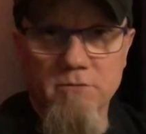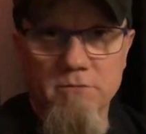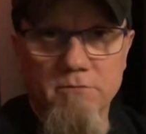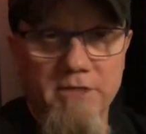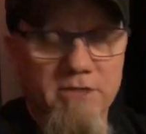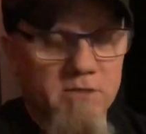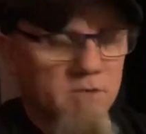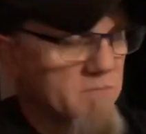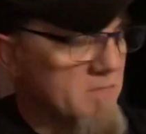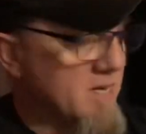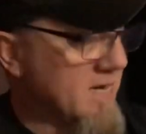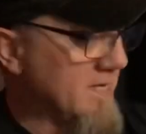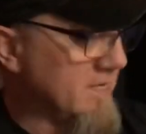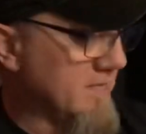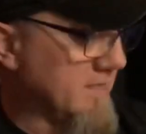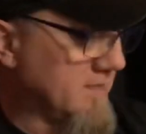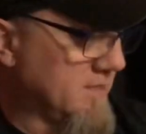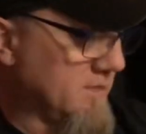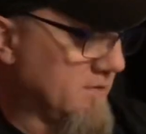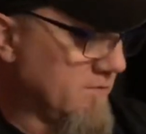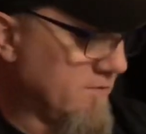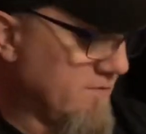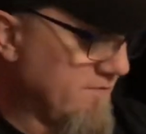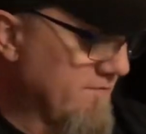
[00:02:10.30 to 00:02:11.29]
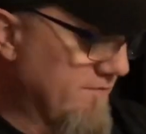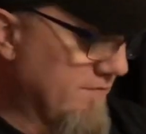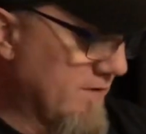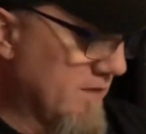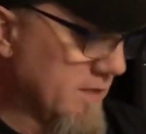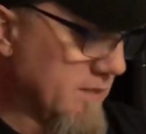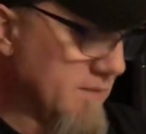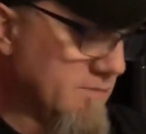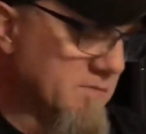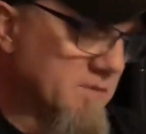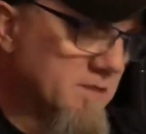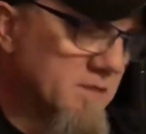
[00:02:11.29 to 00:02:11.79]
or Wicker Man, that sort of
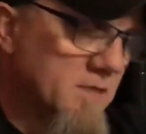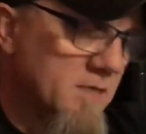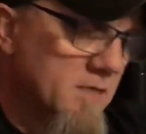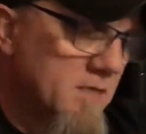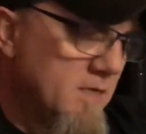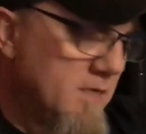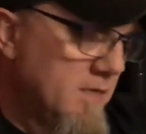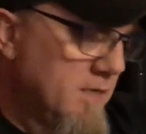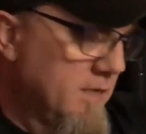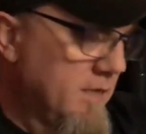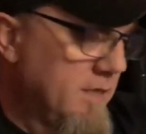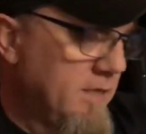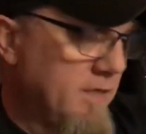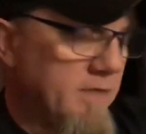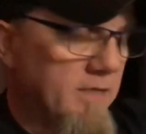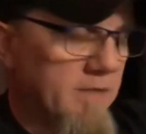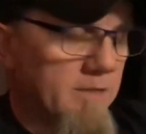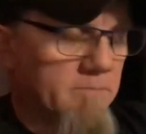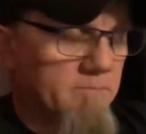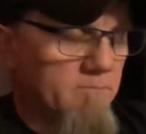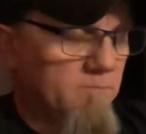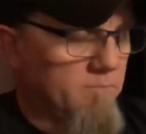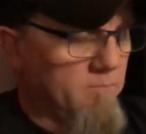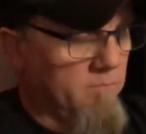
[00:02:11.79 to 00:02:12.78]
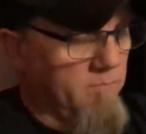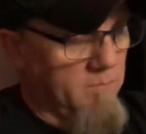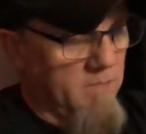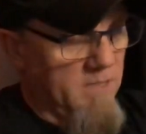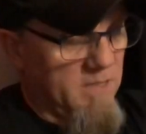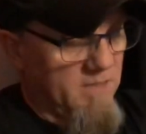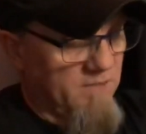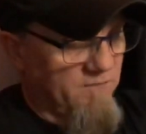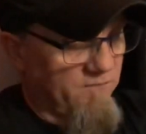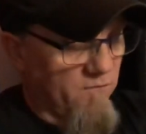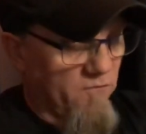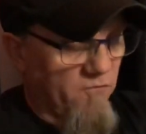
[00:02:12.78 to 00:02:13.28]
vibes. Um,
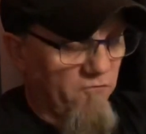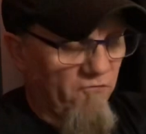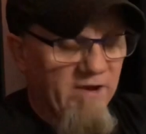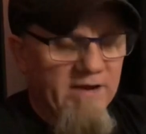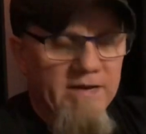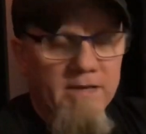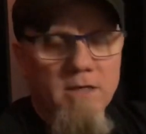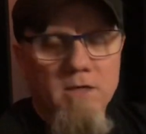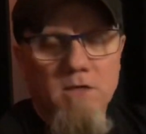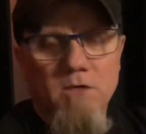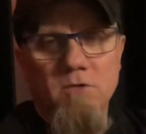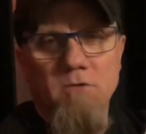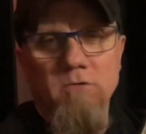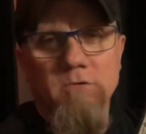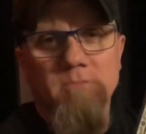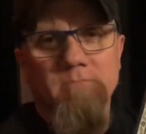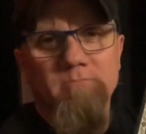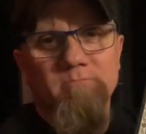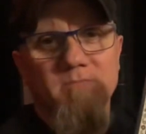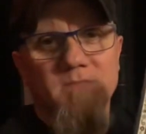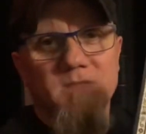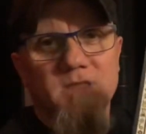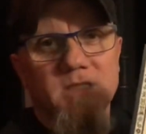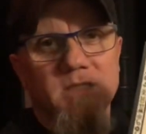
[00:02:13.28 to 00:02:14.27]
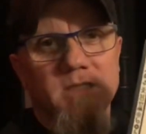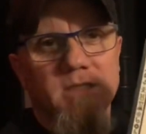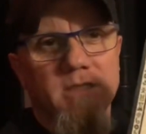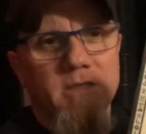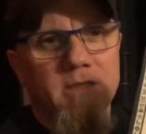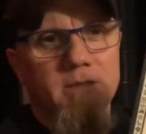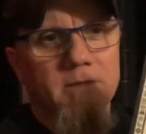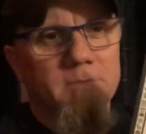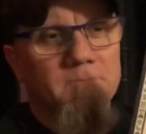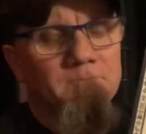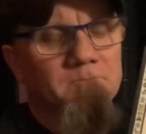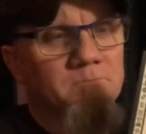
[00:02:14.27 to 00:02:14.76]
as for Green Lung, these
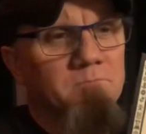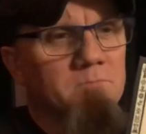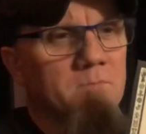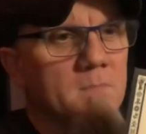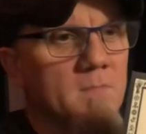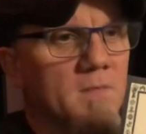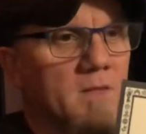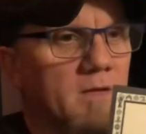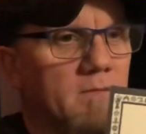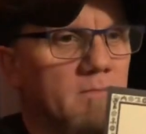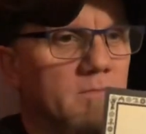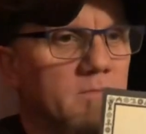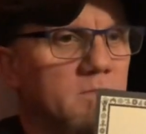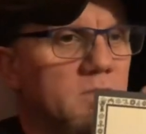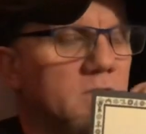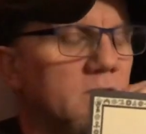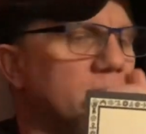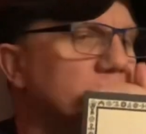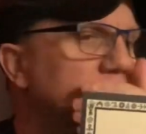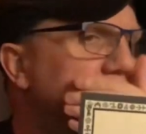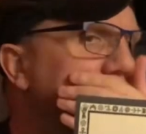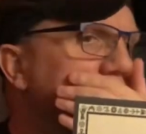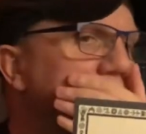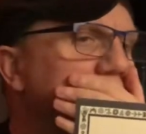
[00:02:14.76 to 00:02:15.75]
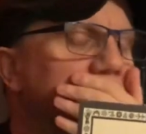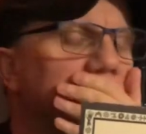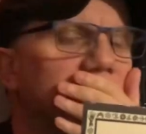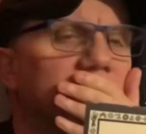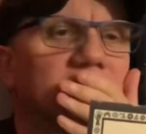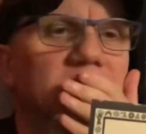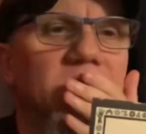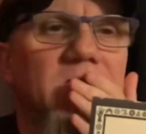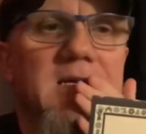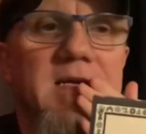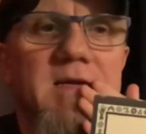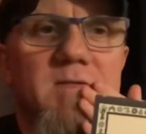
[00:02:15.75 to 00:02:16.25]
are um,
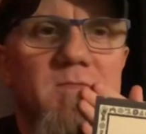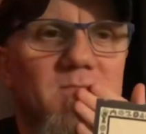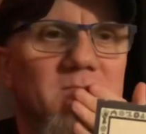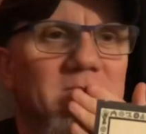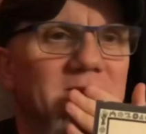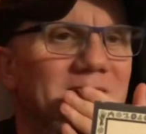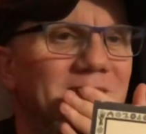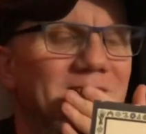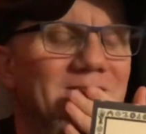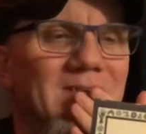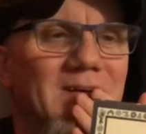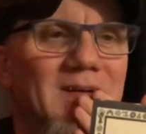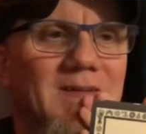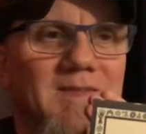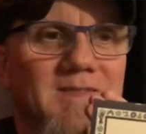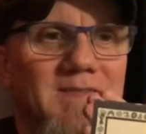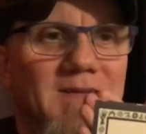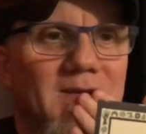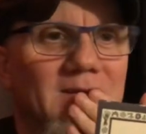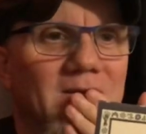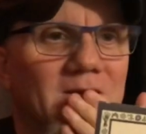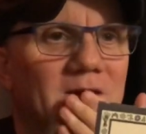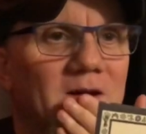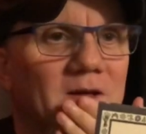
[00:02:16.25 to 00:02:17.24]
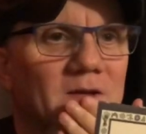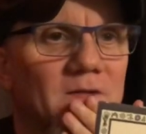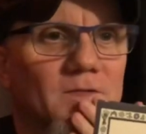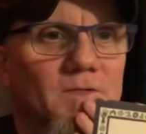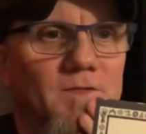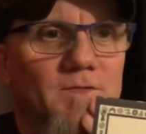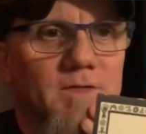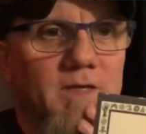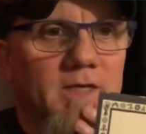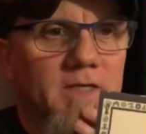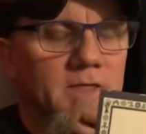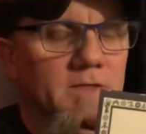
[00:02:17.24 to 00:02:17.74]
described as a lot
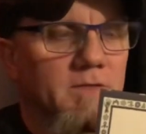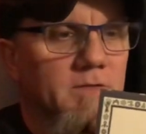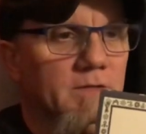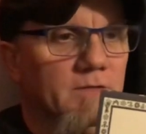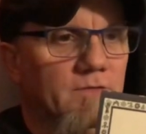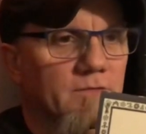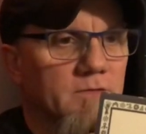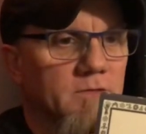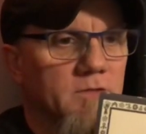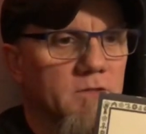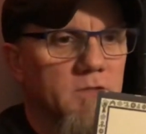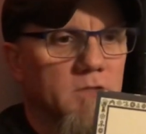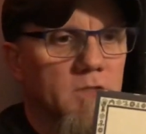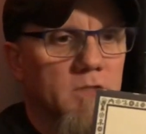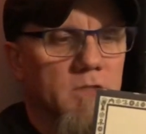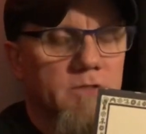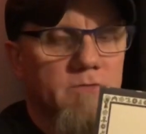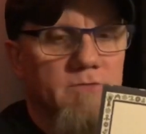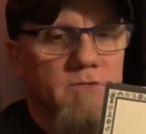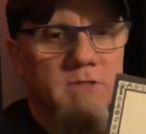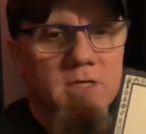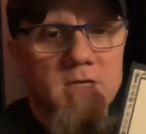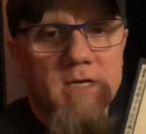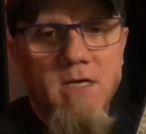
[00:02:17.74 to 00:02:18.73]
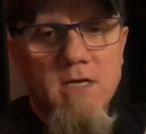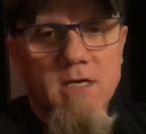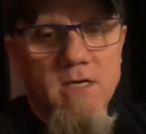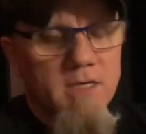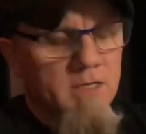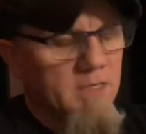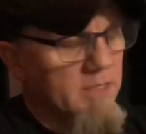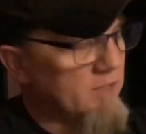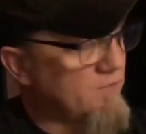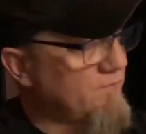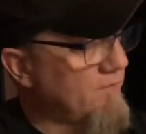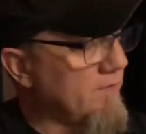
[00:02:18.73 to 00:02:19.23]
of kind of different genres.
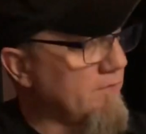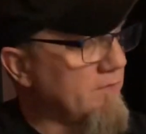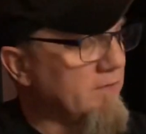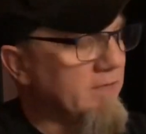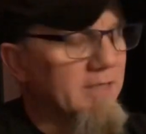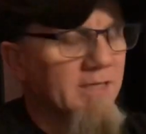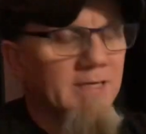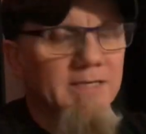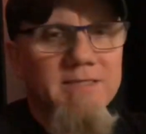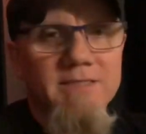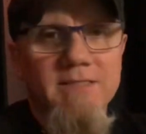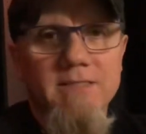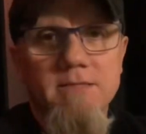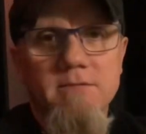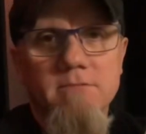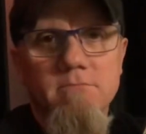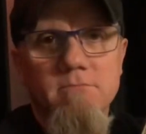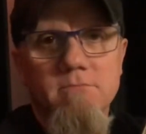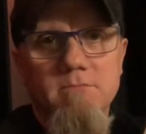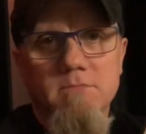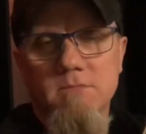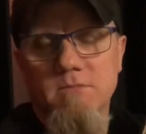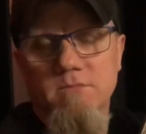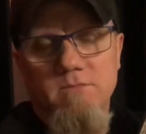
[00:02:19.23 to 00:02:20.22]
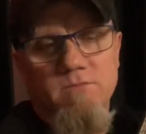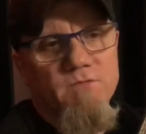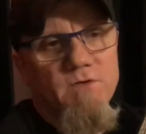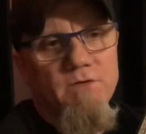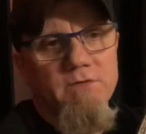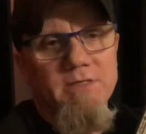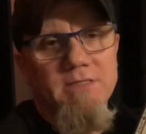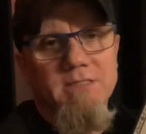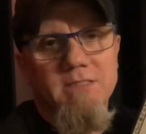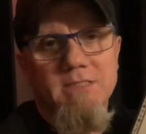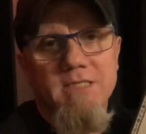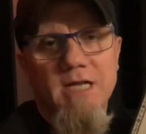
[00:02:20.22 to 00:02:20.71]
It's very 19,
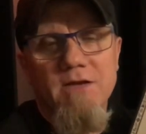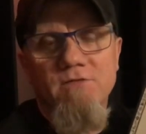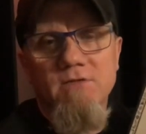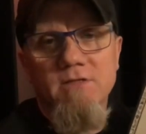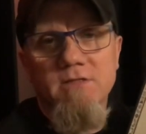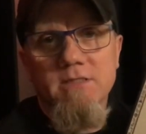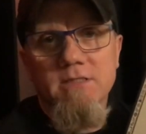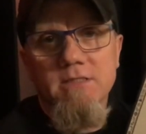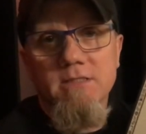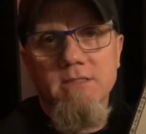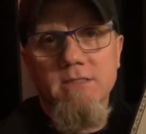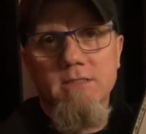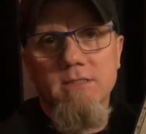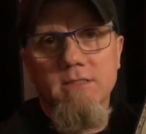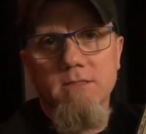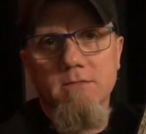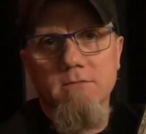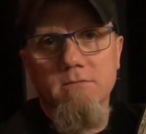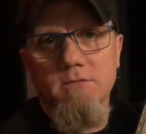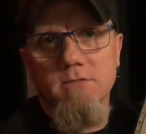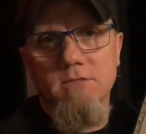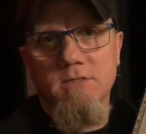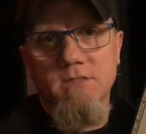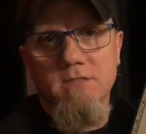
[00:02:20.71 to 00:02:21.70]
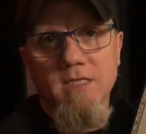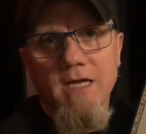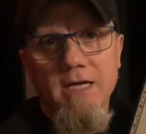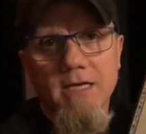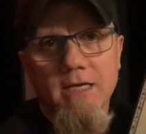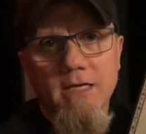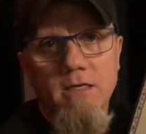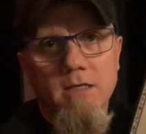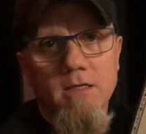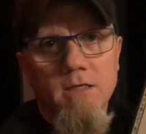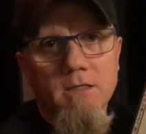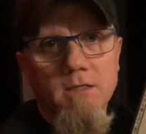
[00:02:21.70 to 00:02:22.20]
very 70s
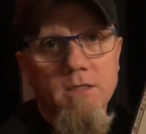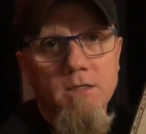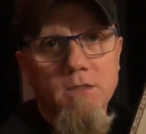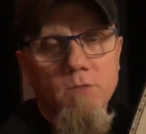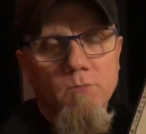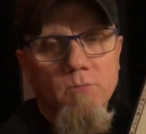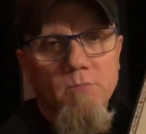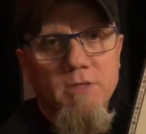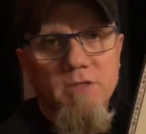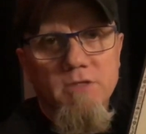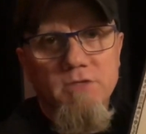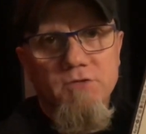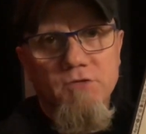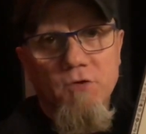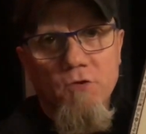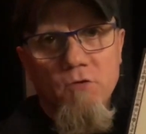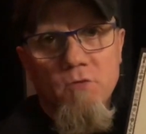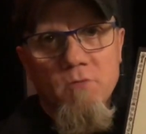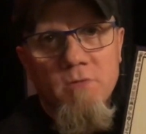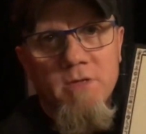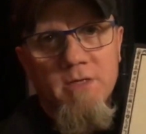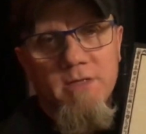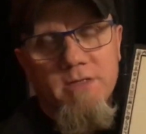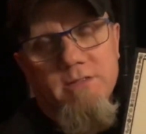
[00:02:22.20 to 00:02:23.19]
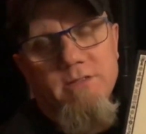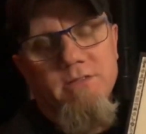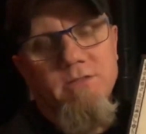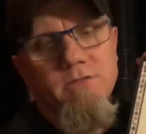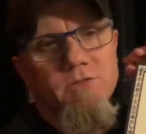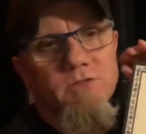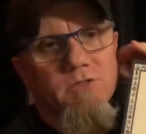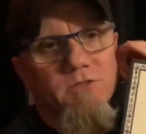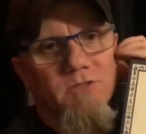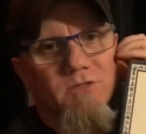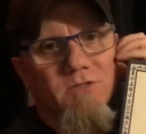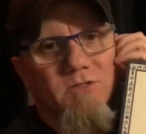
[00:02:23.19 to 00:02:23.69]
style, bit of doom in it.
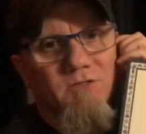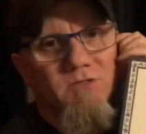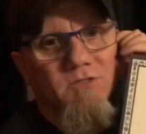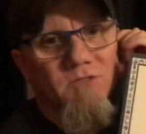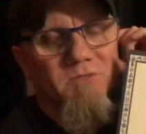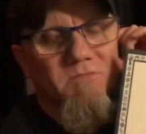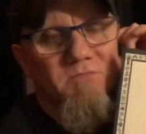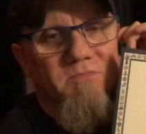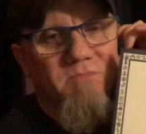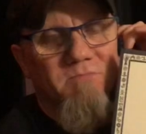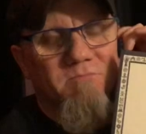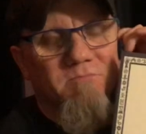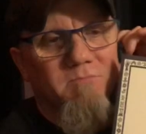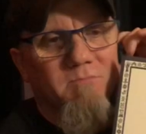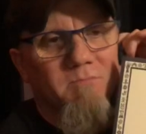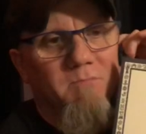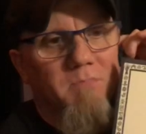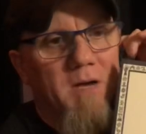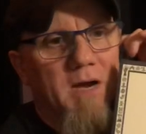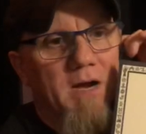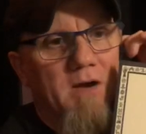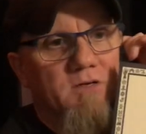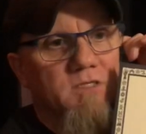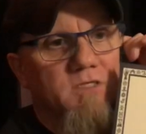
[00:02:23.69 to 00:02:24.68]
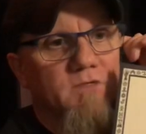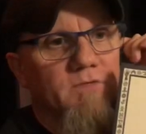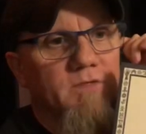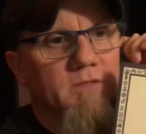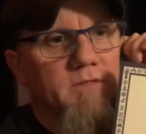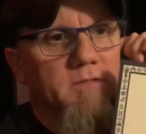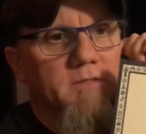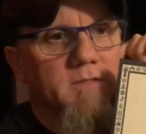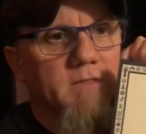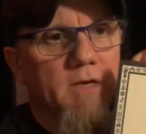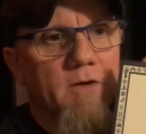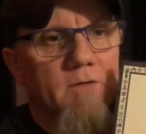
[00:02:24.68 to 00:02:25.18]
Just, there's some parts of it
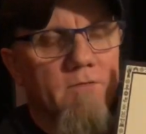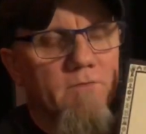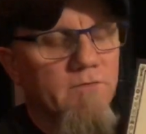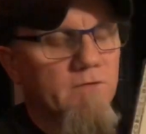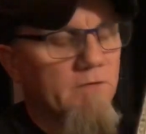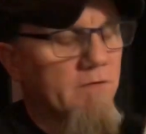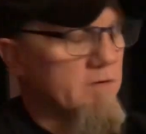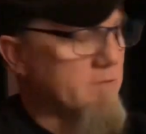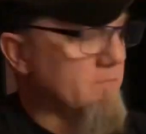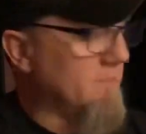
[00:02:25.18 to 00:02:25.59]
that sound very